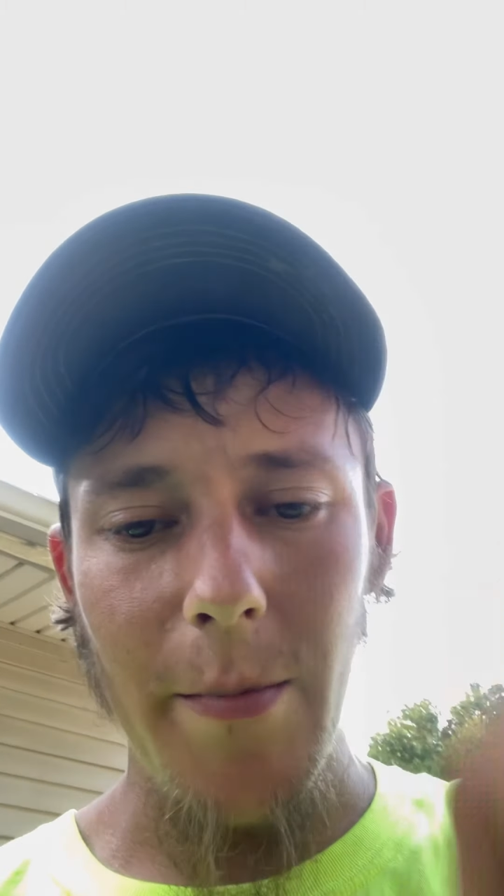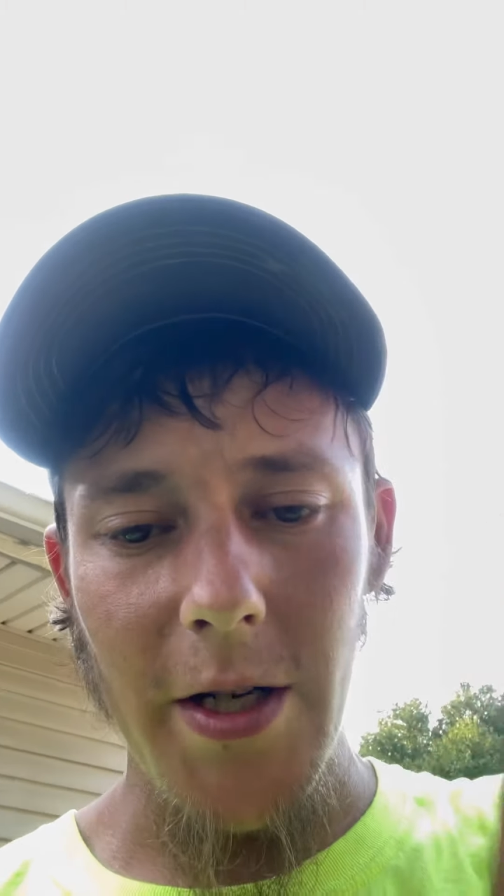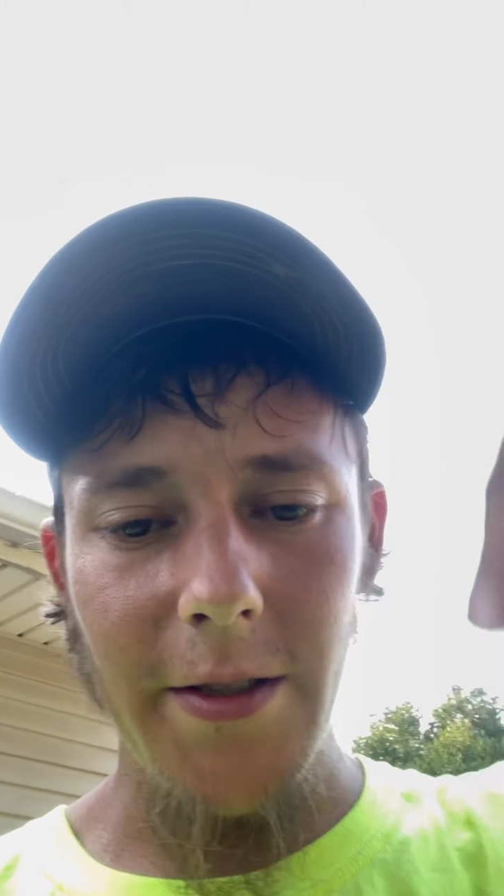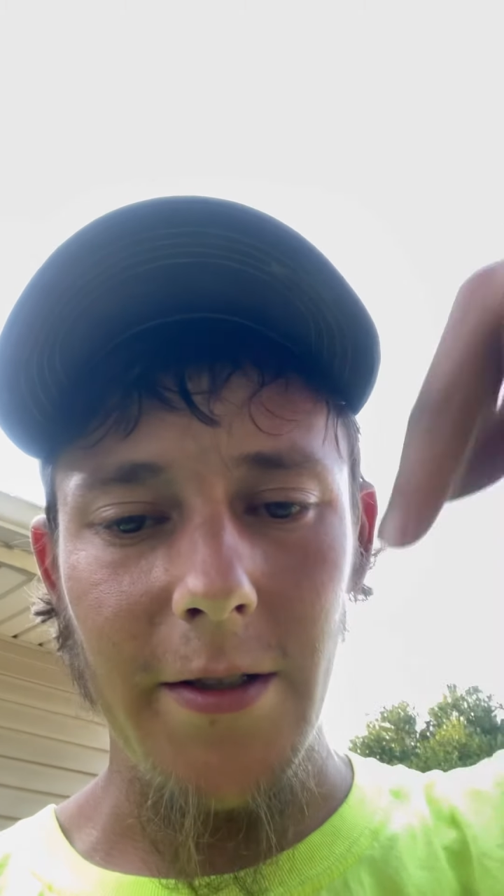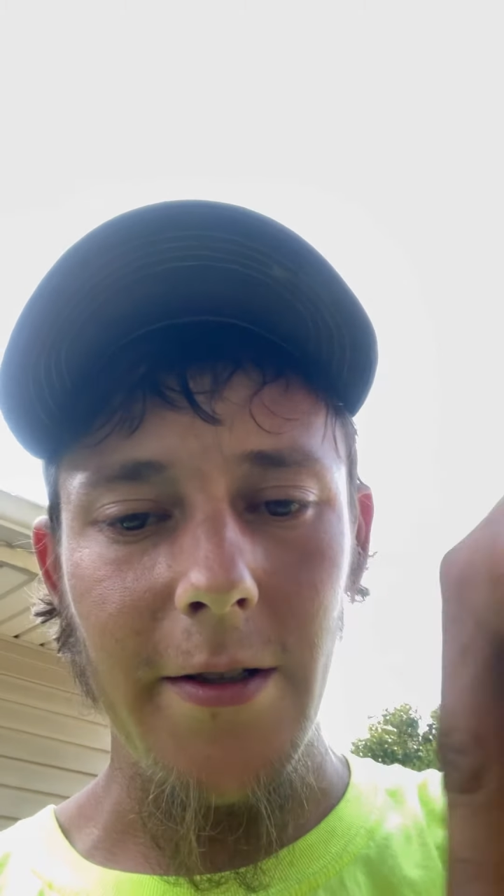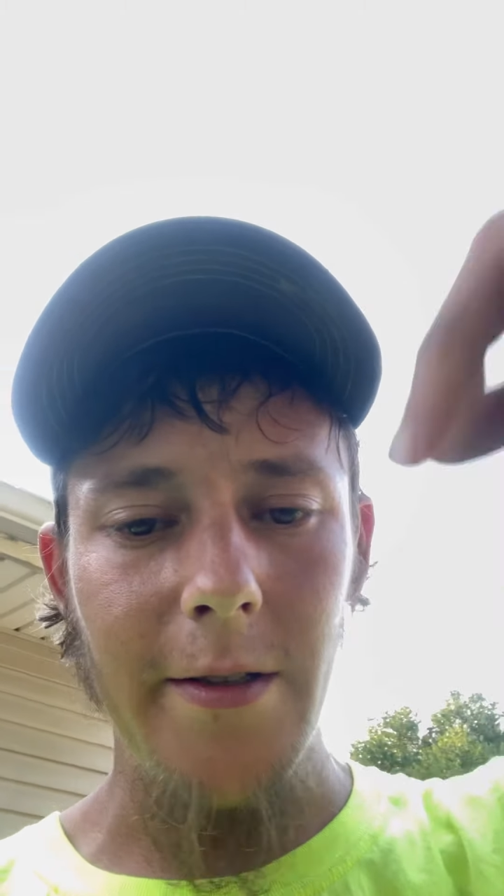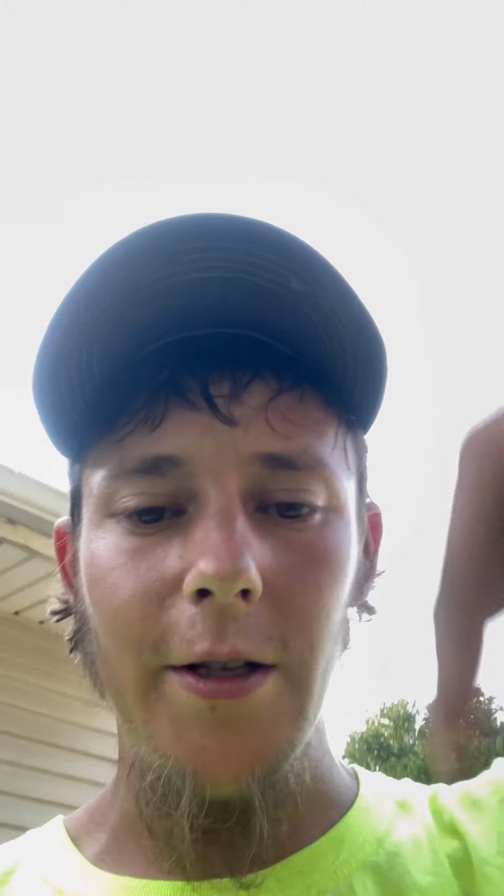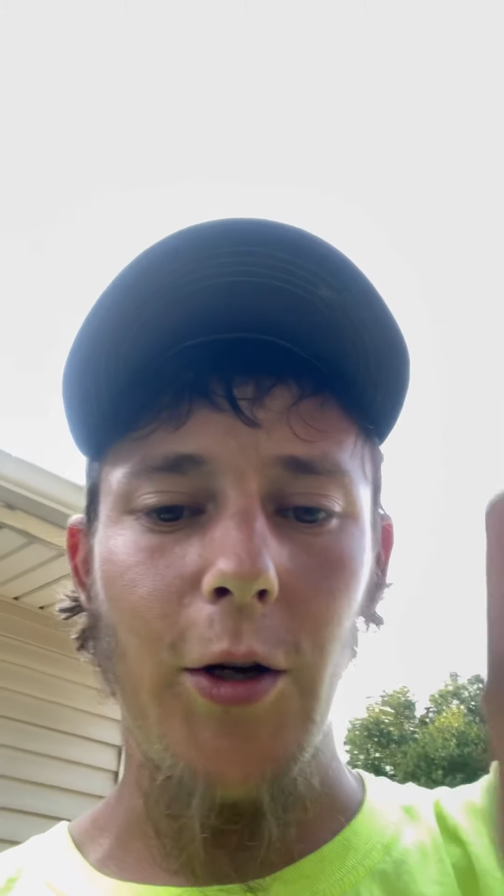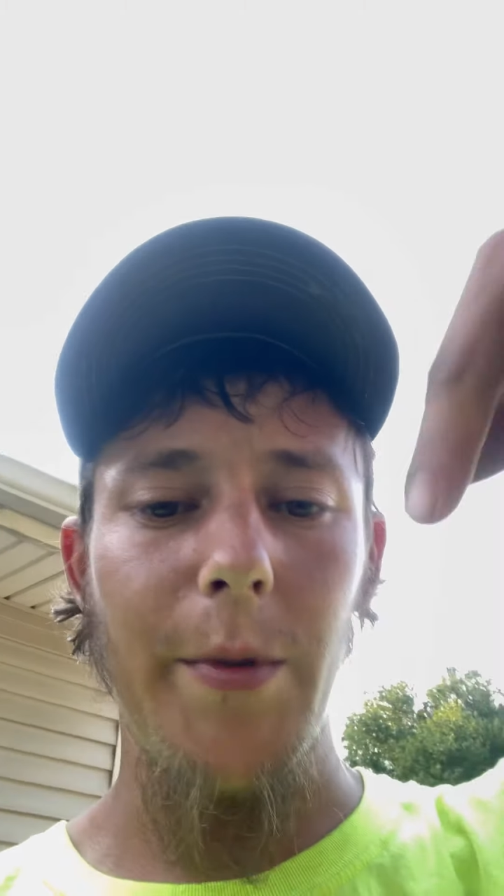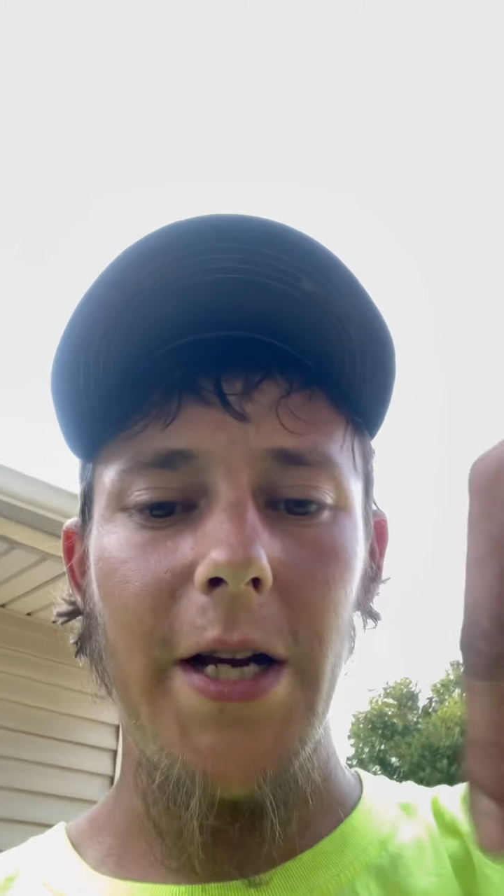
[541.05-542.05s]
button.
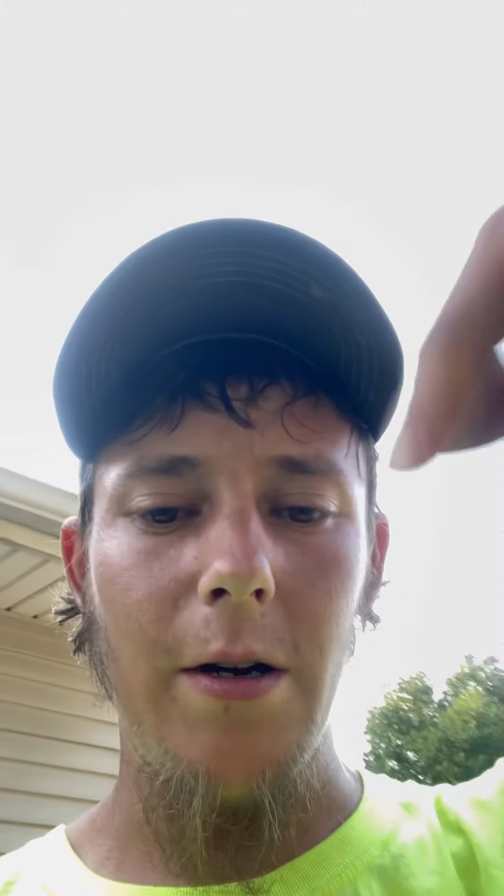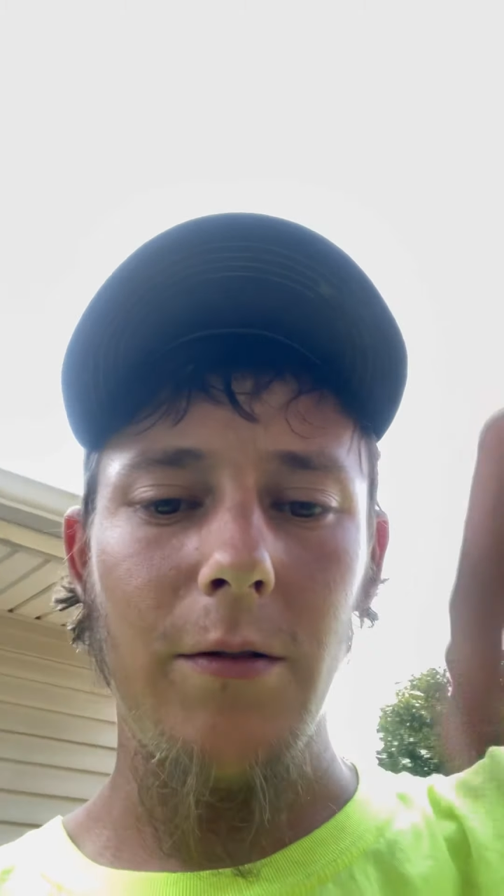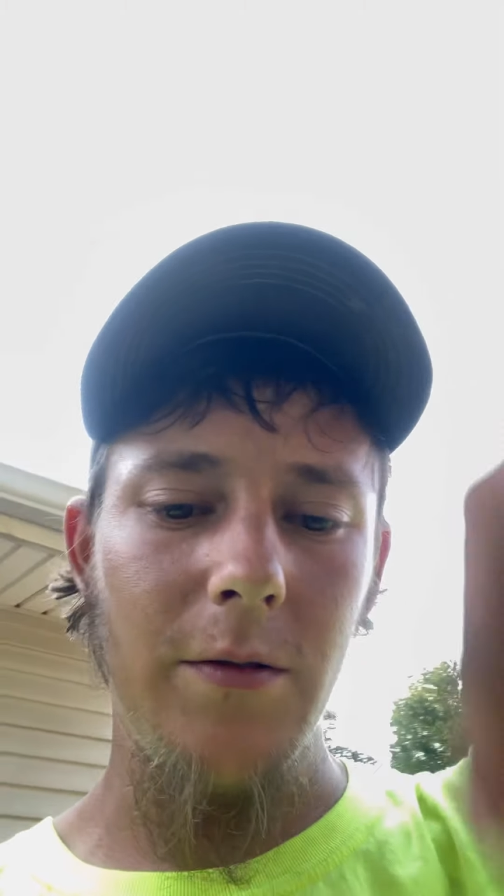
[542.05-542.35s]
Help me out.